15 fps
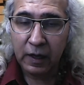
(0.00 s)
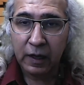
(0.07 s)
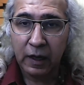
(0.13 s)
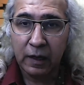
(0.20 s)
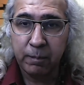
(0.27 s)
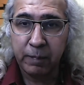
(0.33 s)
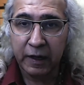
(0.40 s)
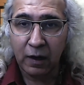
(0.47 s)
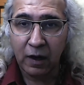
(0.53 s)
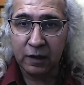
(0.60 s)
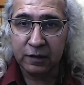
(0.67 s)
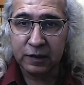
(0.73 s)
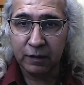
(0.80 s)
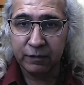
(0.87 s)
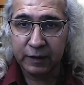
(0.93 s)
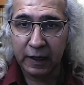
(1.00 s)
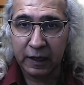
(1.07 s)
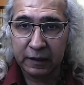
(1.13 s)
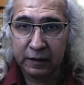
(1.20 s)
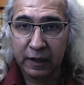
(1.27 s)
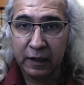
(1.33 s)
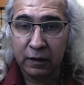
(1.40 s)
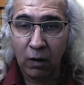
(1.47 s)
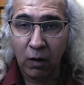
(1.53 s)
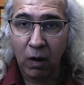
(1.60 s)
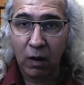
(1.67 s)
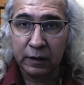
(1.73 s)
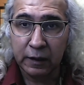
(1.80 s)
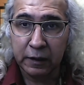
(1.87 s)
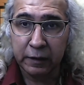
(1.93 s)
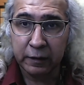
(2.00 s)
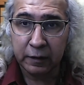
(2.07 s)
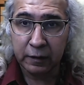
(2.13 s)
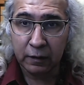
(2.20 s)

And because of that, then cognitive,